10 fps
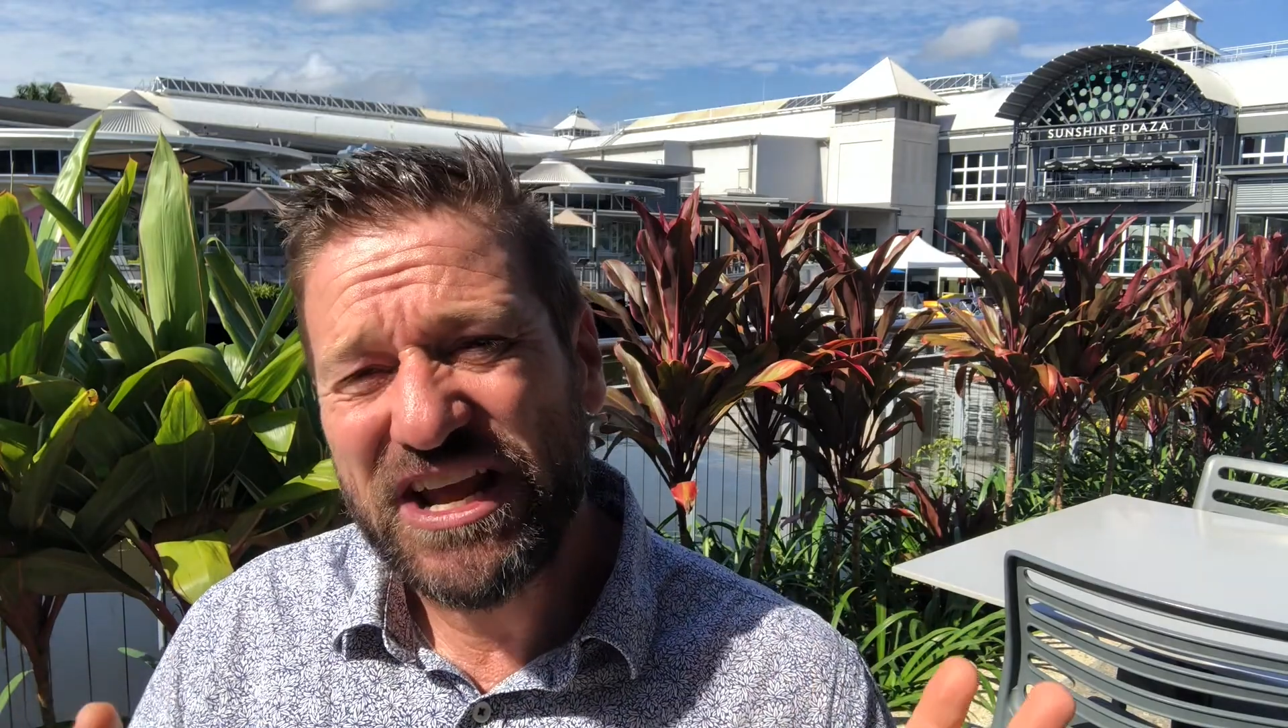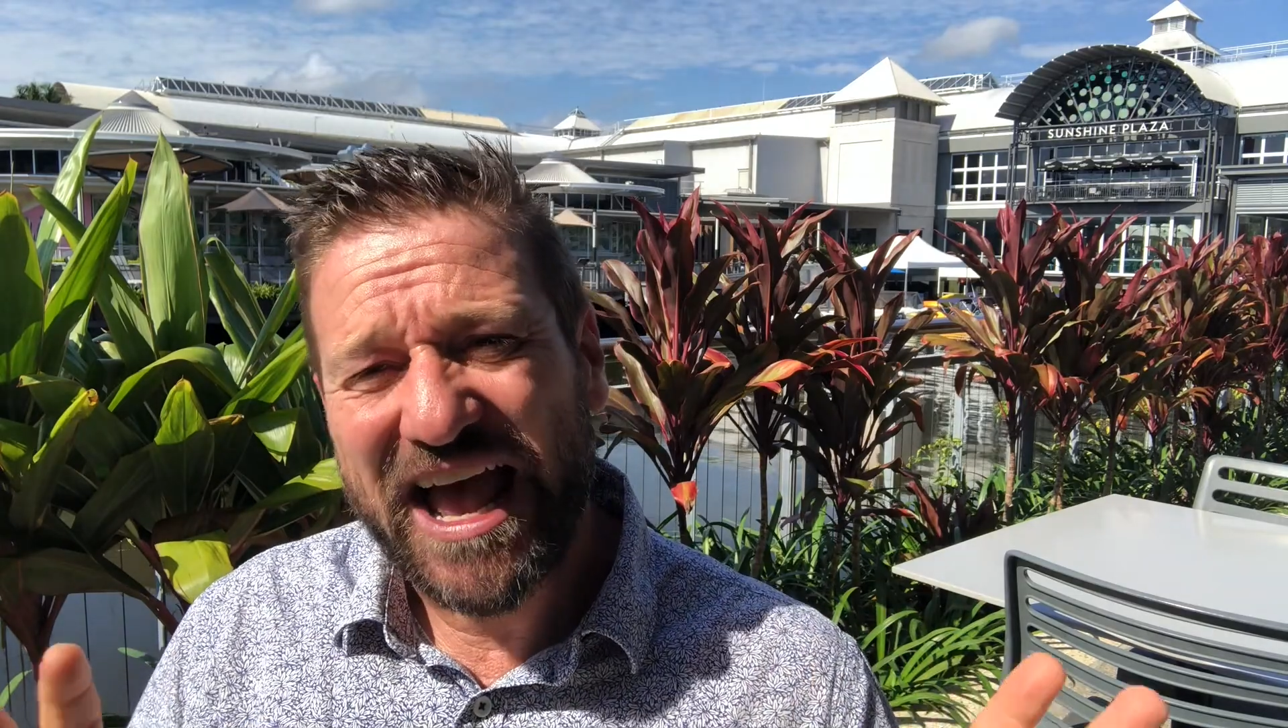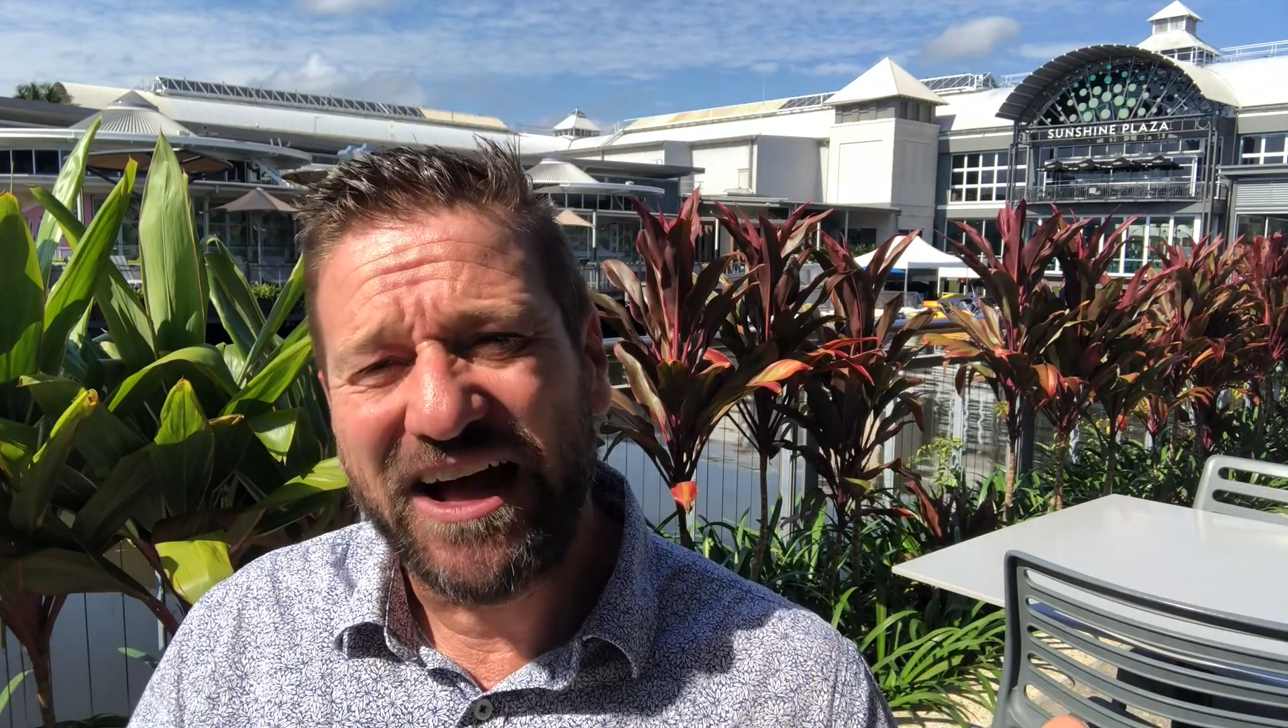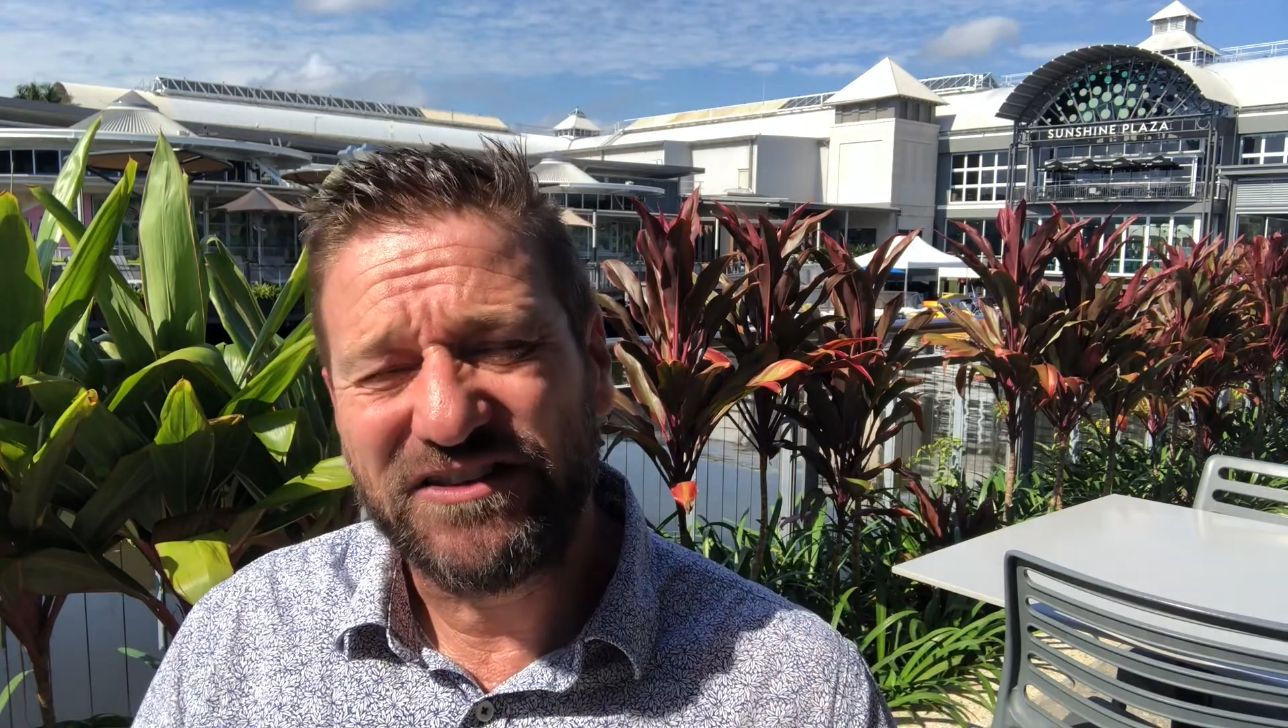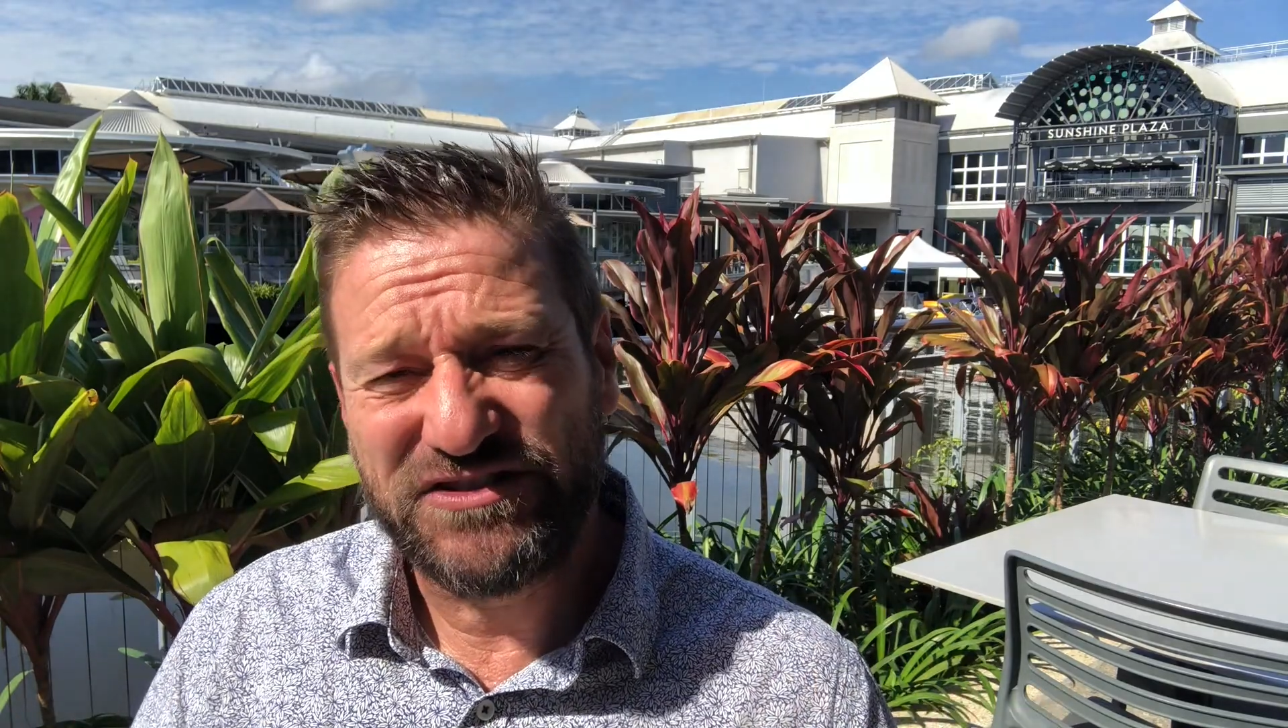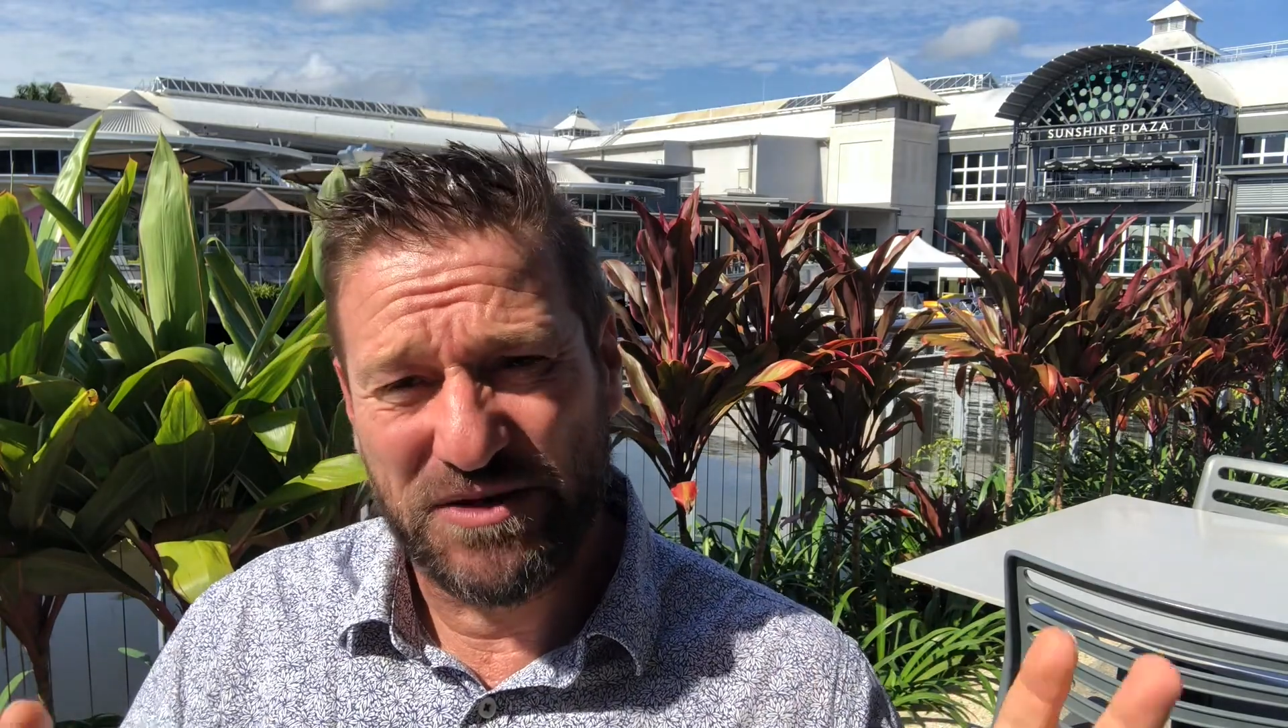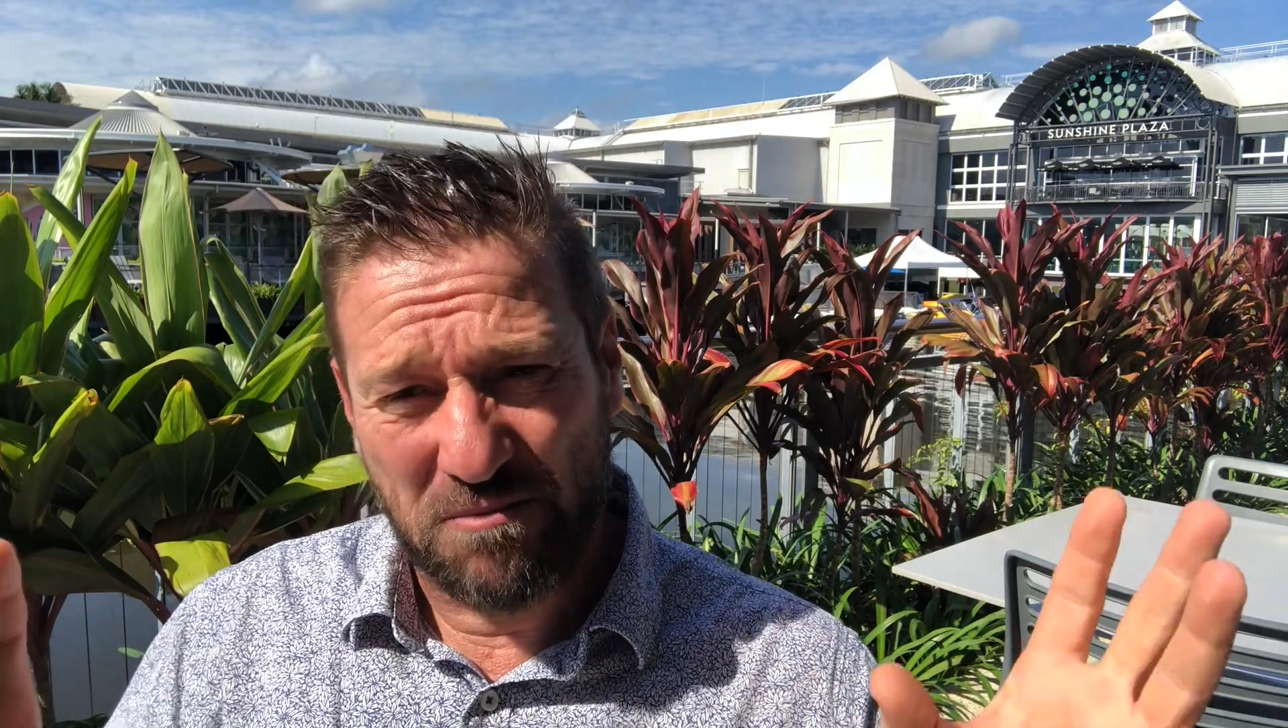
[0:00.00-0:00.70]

out to the